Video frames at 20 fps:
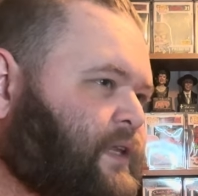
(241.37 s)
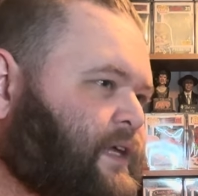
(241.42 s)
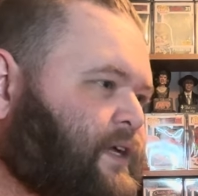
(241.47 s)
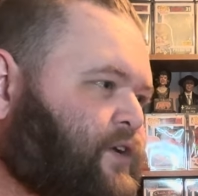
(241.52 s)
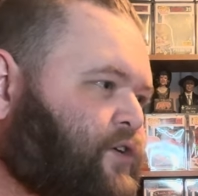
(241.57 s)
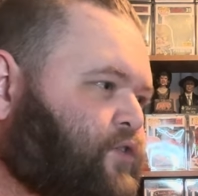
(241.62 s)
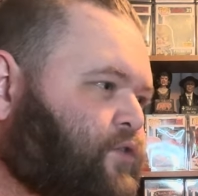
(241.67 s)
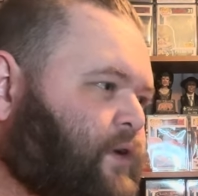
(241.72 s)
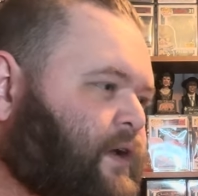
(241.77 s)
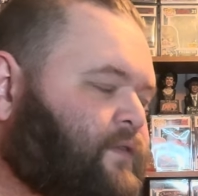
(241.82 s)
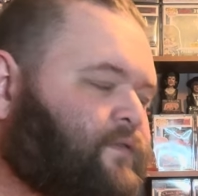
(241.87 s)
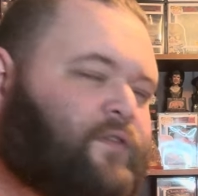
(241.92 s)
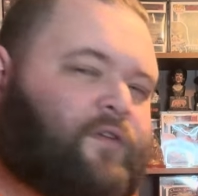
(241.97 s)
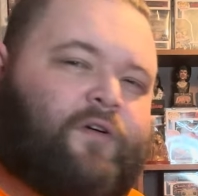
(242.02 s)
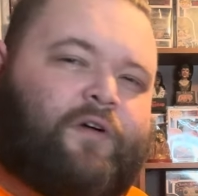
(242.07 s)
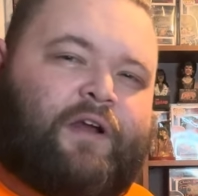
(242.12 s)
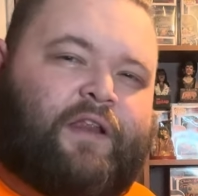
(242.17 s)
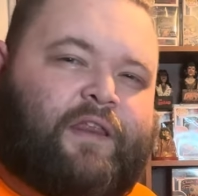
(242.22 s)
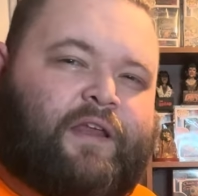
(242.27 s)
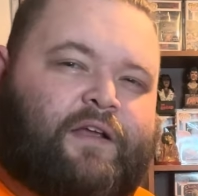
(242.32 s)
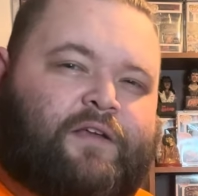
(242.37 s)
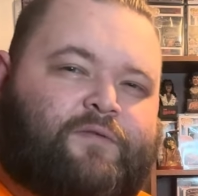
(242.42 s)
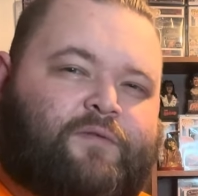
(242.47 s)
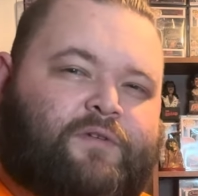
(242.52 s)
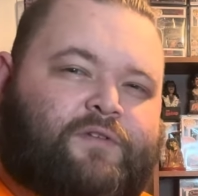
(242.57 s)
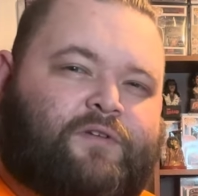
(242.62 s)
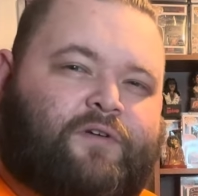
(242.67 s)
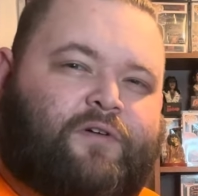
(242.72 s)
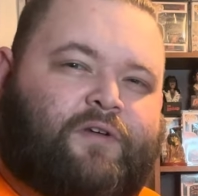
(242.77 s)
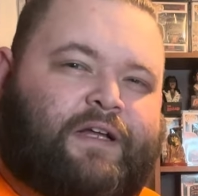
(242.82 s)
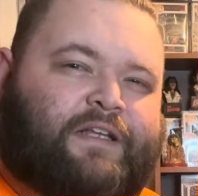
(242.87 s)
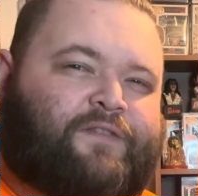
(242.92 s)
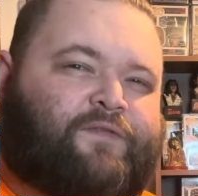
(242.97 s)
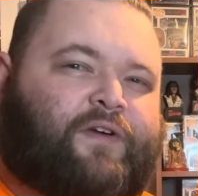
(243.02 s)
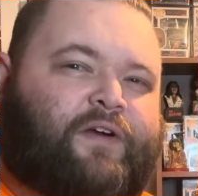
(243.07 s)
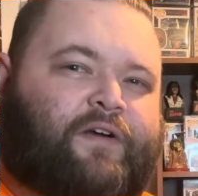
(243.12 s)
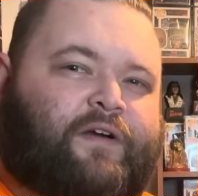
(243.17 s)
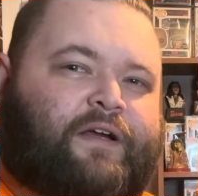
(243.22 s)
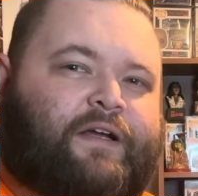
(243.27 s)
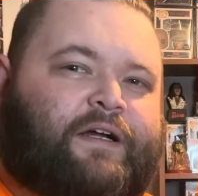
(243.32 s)
Graveyard, I think is what it's called. It has a
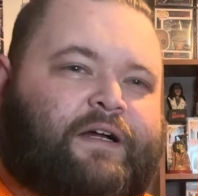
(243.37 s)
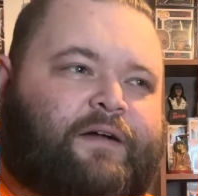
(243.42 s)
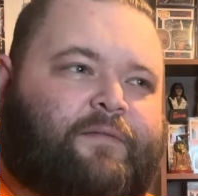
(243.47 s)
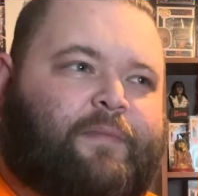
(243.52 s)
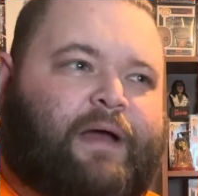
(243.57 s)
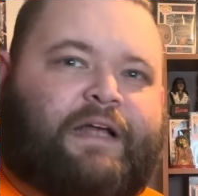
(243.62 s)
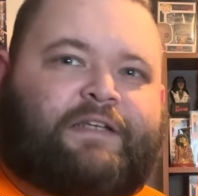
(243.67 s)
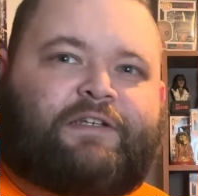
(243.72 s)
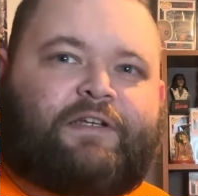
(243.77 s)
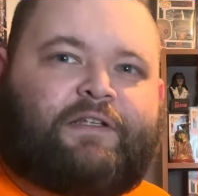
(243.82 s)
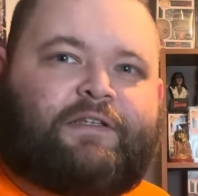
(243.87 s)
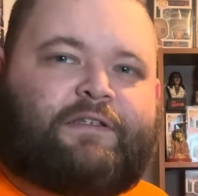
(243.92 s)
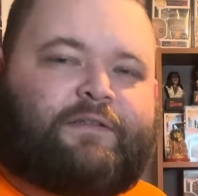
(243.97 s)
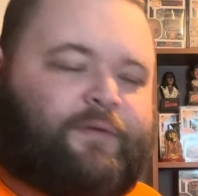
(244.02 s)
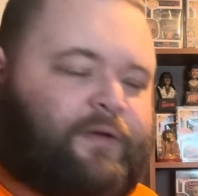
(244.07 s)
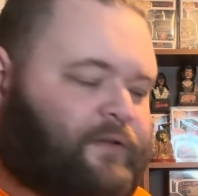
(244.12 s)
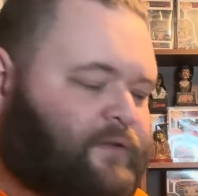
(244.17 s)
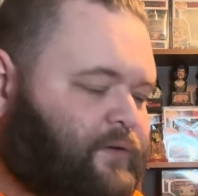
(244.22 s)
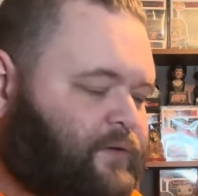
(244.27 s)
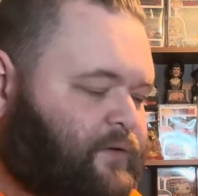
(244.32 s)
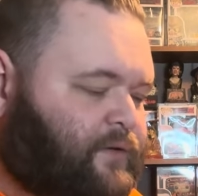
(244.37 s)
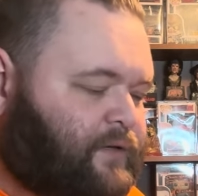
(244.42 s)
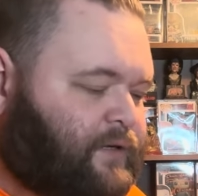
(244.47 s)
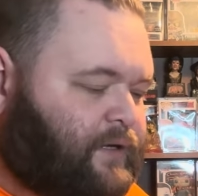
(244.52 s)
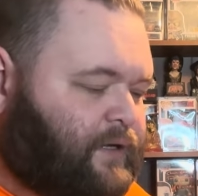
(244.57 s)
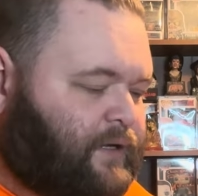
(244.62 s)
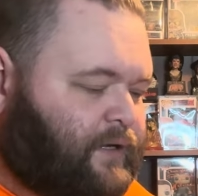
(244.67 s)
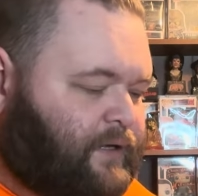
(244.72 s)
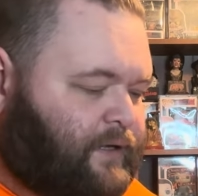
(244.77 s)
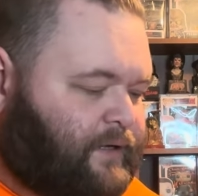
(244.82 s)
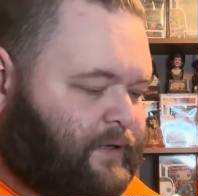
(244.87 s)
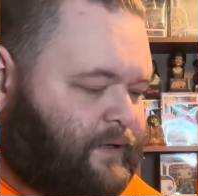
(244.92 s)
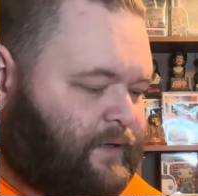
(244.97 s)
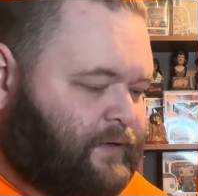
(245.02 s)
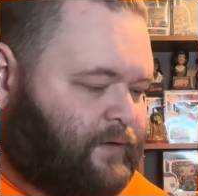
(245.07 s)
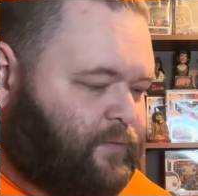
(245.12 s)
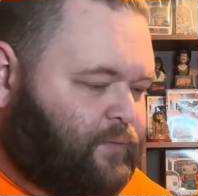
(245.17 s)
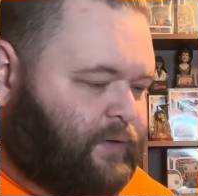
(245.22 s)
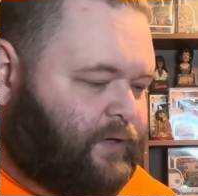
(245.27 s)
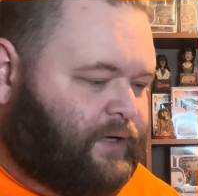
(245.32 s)
very masculine smell to it.
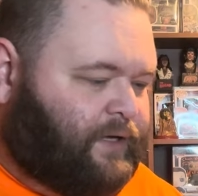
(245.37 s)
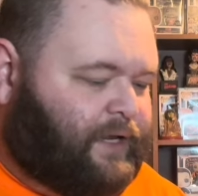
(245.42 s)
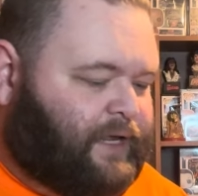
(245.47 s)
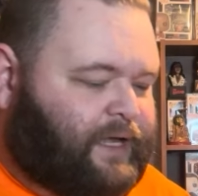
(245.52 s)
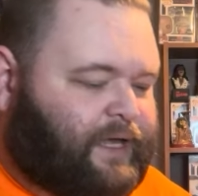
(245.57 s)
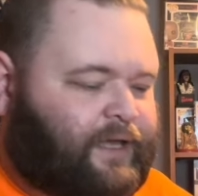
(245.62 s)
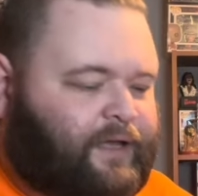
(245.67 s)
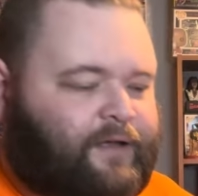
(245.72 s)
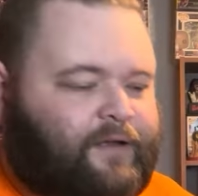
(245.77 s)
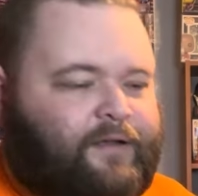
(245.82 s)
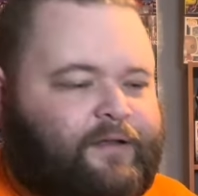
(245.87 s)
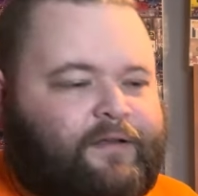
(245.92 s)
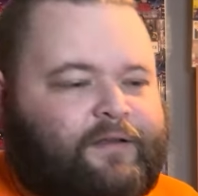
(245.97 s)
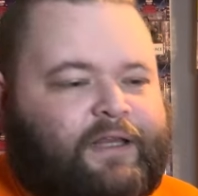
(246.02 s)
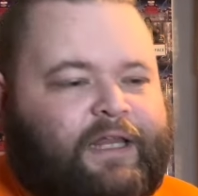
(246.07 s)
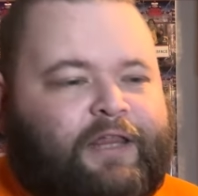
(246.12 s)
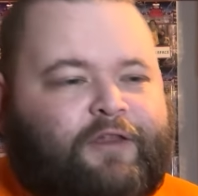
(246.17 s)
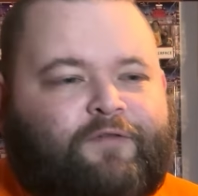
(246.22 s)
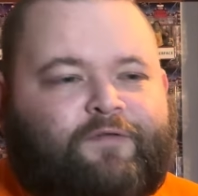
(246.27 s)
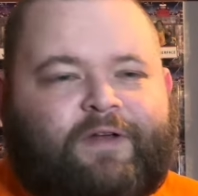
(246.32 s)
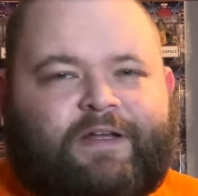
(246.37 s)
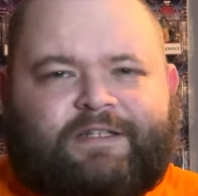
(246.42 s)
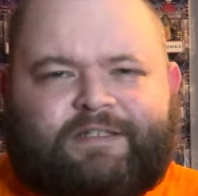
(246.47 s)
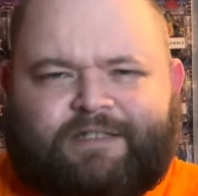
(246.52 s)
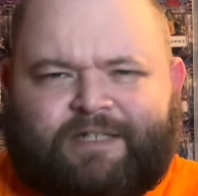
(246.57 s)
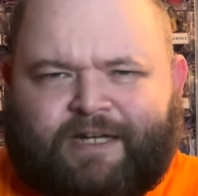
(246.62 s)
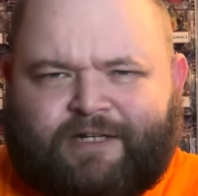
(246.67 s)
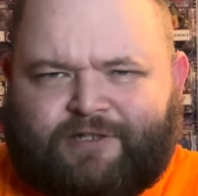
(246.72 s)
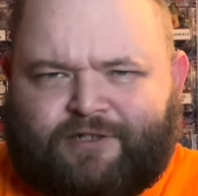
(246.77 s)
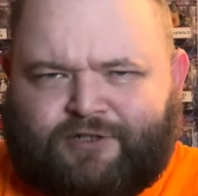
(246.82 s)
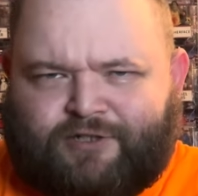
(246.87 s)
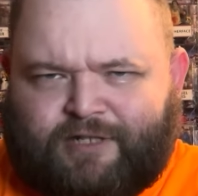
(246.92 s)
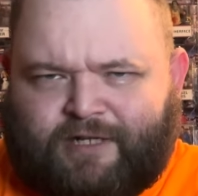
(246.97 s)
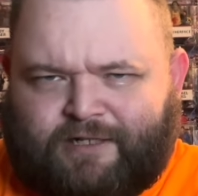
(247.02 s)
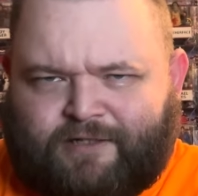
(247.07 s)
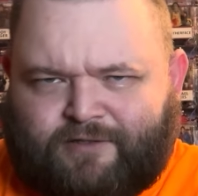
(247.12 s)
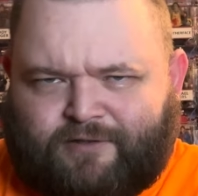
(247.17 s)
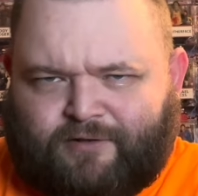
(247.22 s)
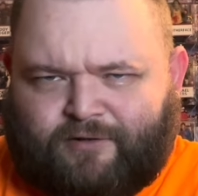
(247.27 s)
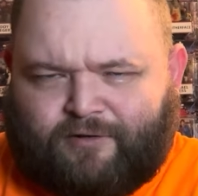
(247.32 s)
We got a Leatherface Texas
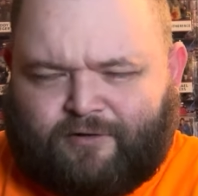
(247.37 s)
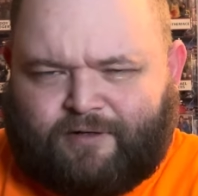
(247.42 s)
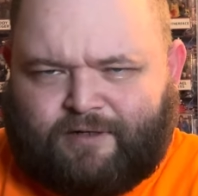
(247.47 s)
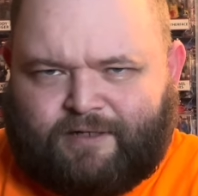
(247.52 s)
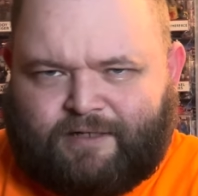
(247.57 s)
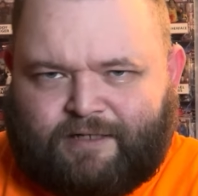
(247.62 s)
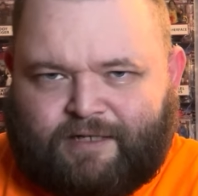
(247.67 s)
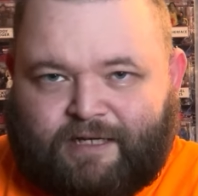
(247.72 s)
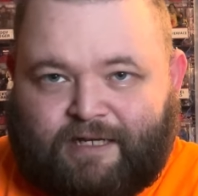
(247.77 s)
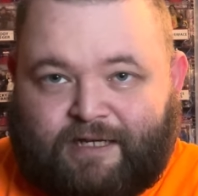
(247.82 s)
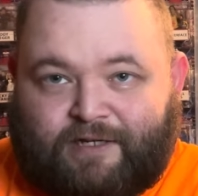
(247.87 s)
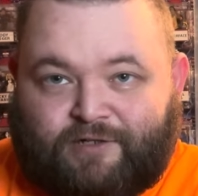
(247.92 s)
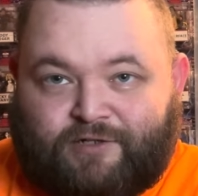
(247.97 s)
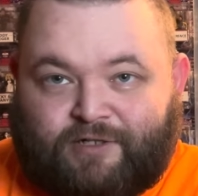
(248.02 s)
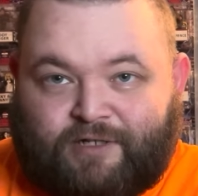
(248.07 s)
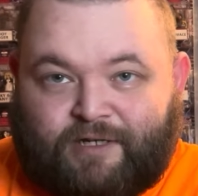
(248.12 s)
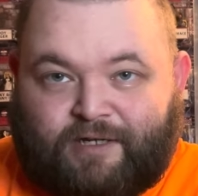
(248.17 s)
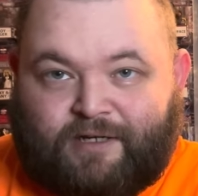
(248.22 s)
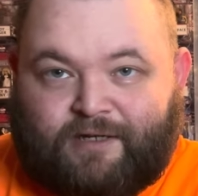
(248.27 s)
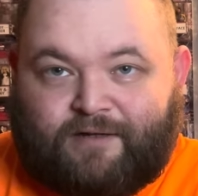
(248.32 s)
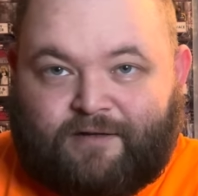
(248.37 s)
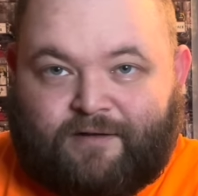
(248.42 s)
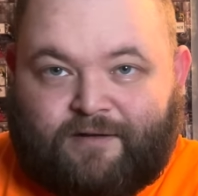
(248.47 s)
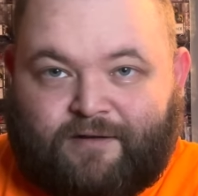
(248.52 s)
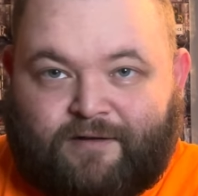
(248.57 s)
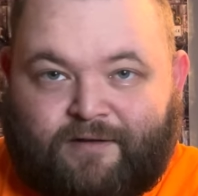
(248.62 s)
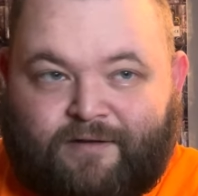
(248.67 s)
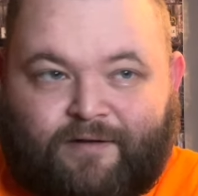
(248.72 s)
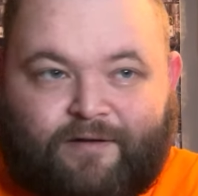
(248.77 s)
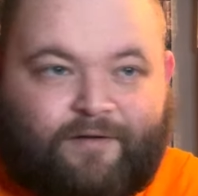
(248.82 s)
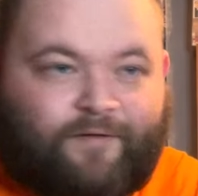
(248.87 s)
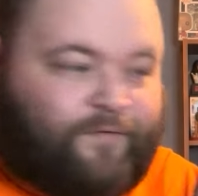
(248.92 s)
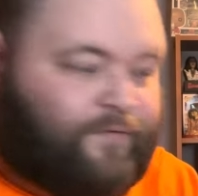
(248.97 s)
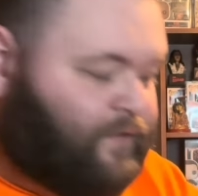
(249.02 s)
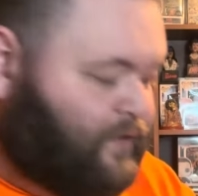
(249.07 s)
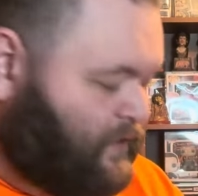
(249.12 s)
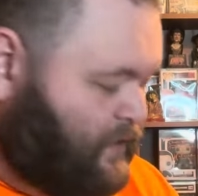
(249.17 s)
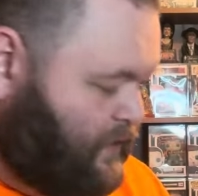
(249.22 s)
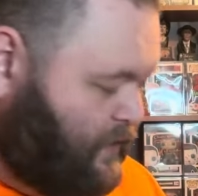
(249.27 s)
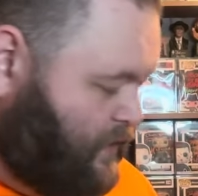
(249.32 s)
Chainsaw Keychain
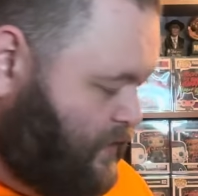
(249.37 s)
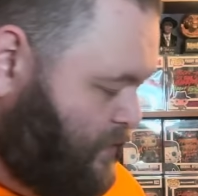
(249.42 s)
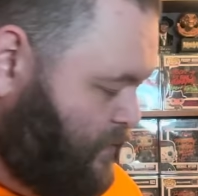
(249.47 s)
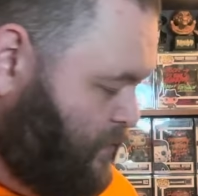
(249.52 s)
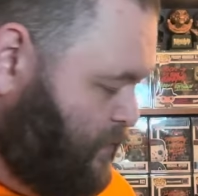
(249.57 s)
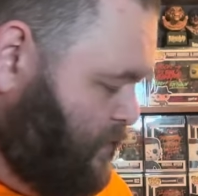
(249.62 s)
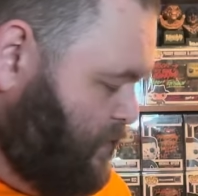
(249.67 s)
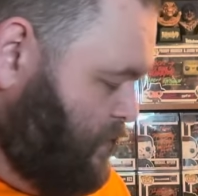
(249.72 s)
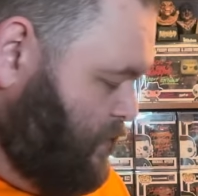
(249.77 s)
Funko.